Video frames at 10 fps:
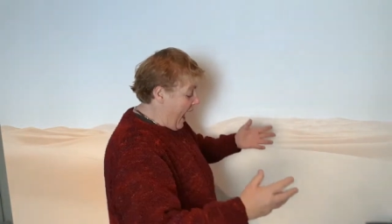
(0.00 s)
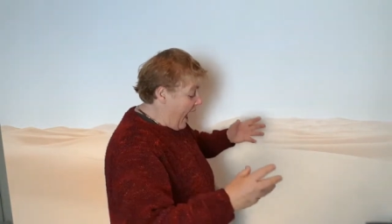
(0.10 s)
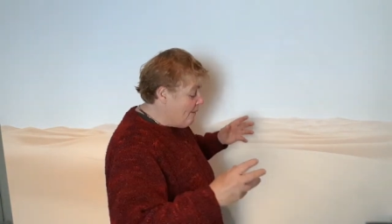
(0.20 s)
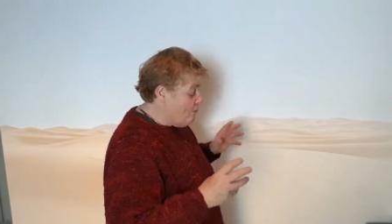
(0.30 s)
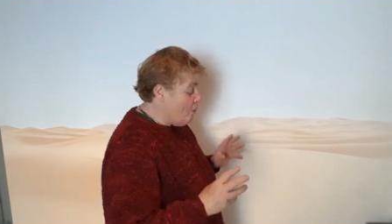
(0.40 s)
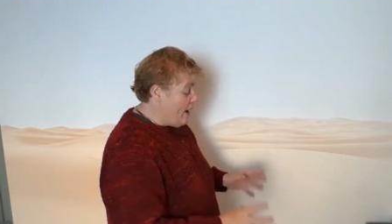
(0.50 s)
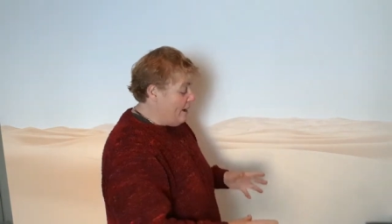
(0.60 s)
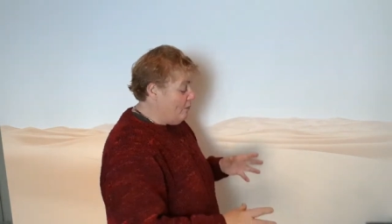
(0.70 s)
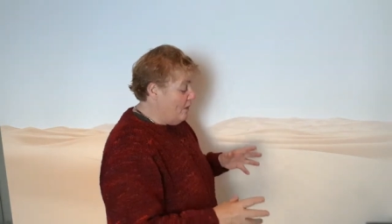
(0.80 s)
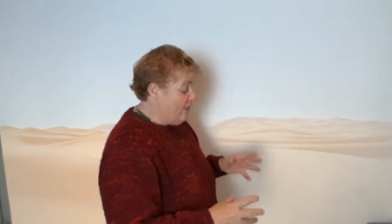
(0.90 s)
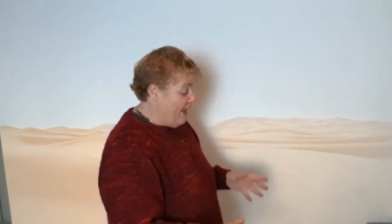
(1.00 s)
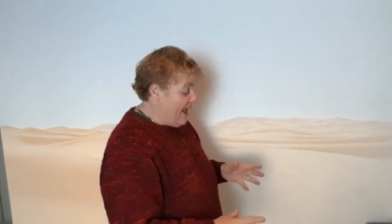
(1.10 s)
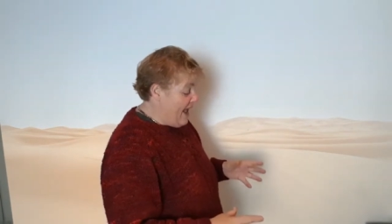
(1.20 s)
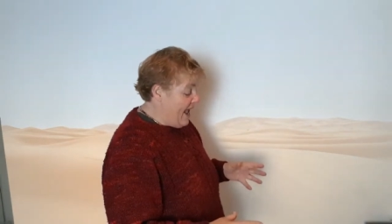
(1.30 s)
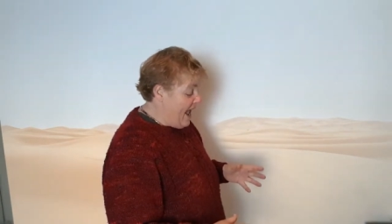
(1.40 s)
and we were
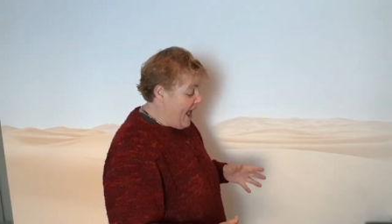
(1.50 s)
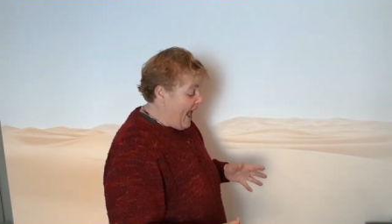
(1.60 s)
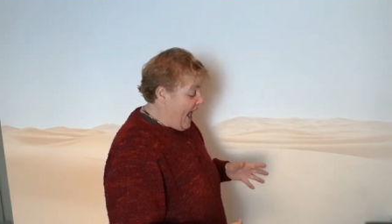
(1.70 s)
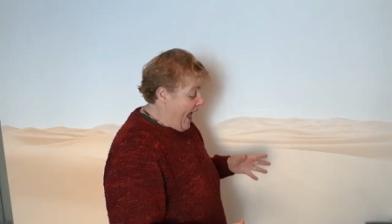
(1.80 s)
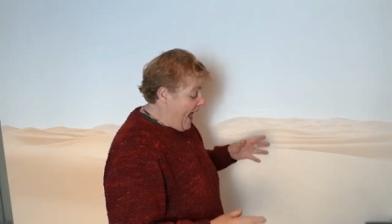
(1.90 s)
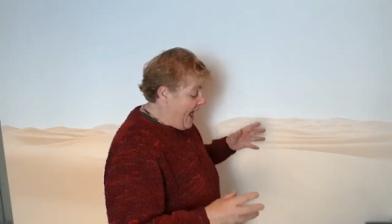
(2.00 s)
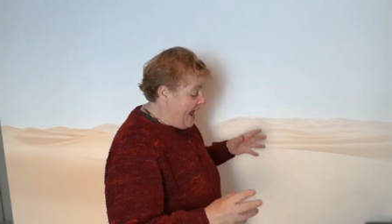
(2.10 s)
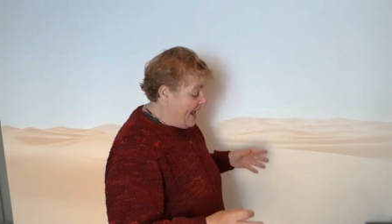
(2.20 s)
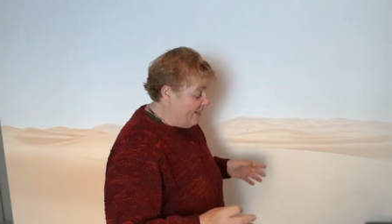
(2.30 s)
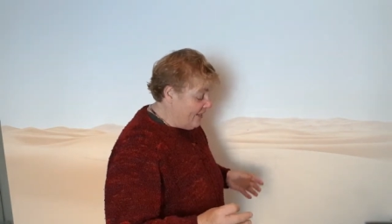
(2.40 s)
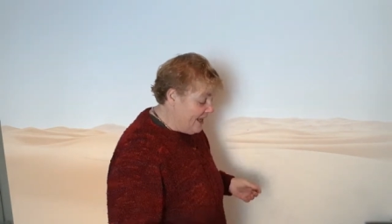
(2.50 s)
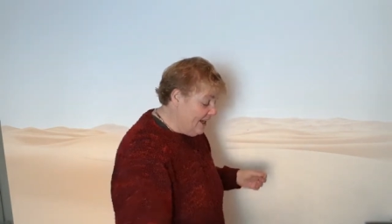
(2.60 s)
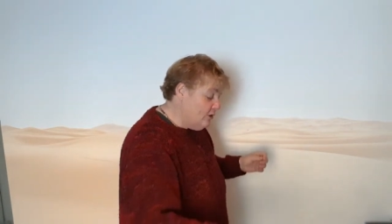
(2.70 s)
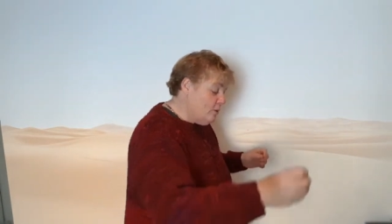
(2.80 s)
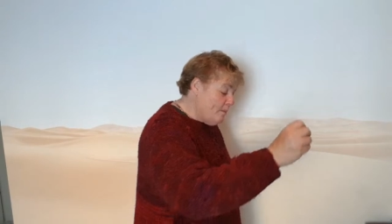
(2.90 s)
there, and the kids were